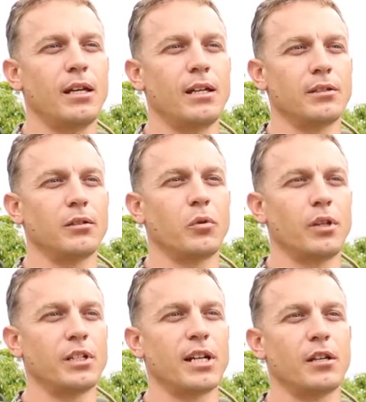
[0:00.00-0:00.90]
is one
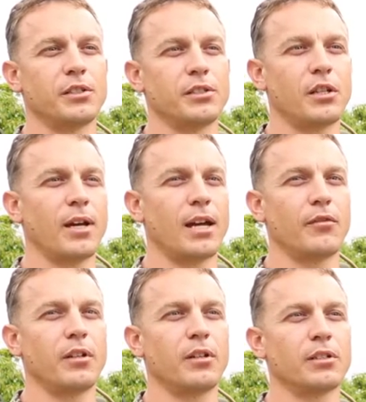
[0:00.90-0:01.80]
of the challenges that we
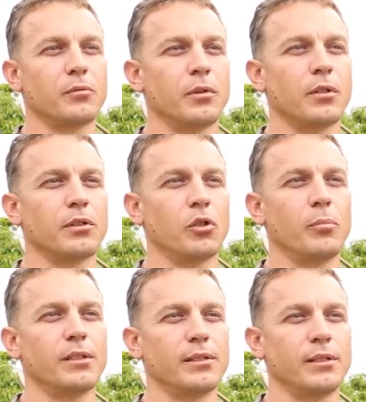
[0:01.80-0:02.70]
have here because we're so
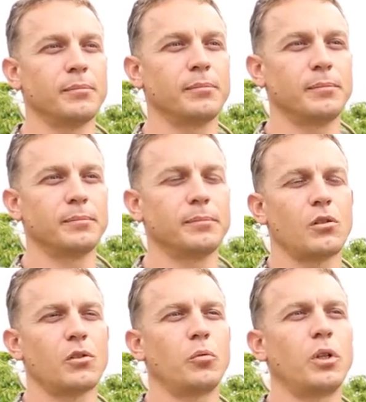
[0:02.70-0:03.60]
busy.
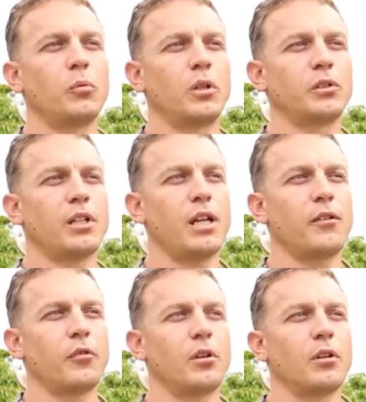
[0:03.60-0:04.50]
So real world today,
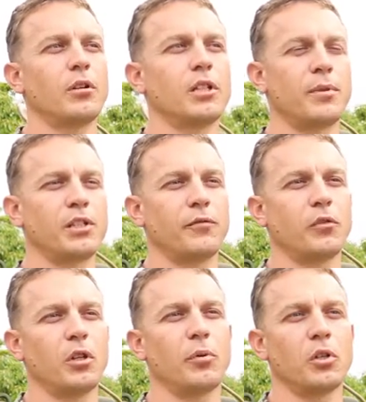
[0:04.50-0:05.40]
for especially
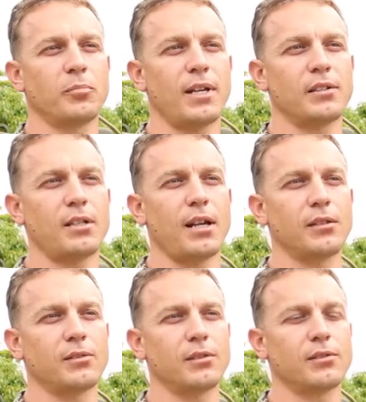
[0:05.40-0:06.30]
for the post-blast
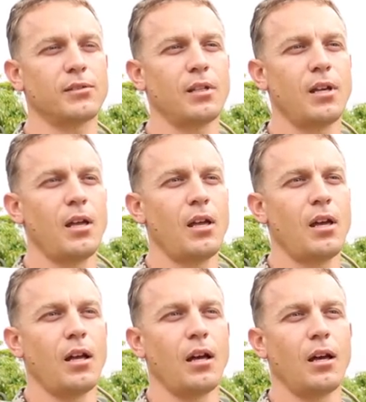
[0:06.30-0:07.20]
analysis,
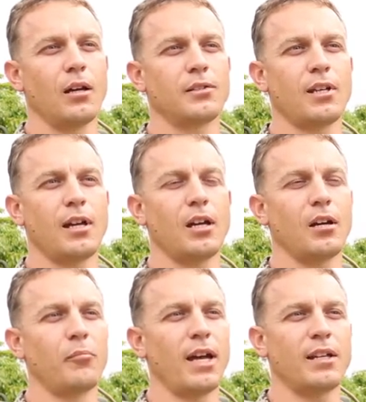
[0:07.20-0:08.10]
uh, say a
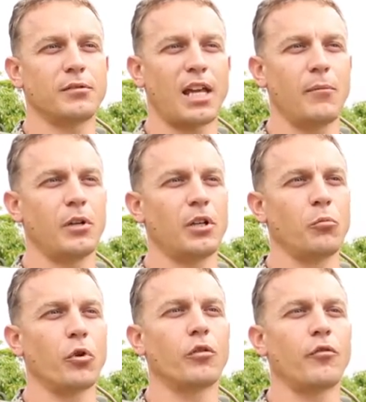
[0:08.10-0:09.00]
base came under
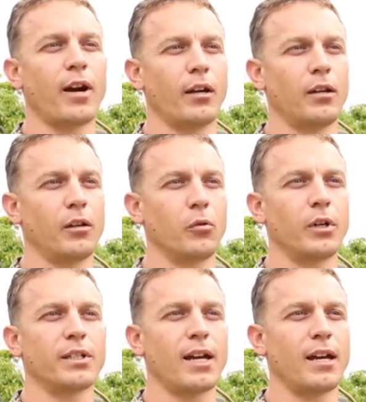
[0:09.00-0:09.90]
mortar fire or
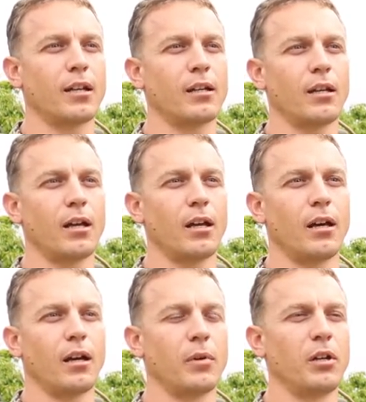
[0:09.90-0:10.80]
attack
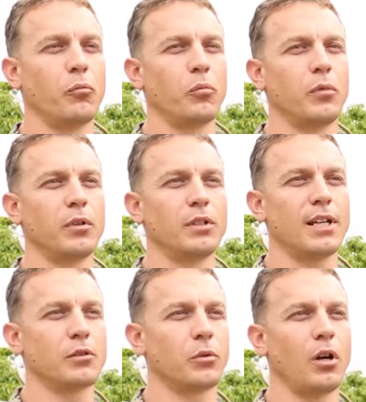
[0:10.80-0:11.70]
um, and the
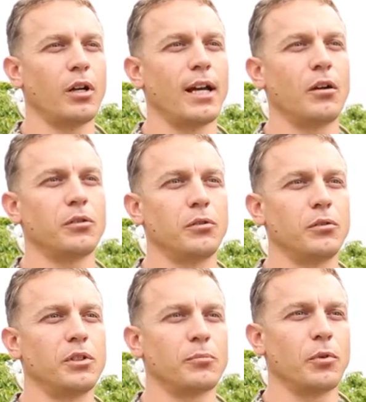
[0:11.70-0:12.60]
techs were called out
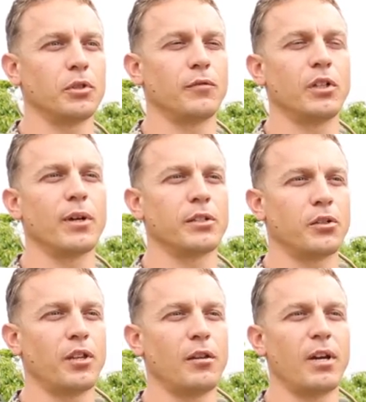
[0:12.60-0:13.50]
to dispose of a
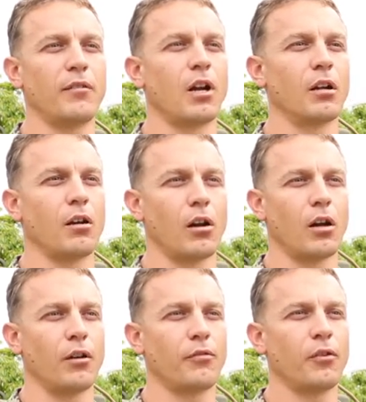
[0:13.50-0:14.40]
UXO that may have not have gone
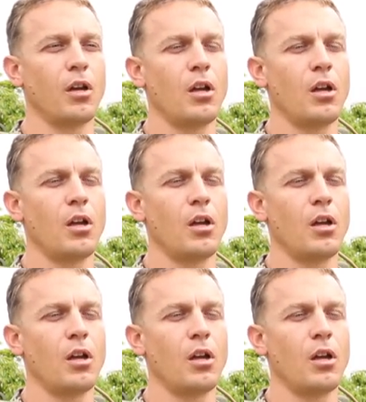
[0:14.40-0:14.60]
off,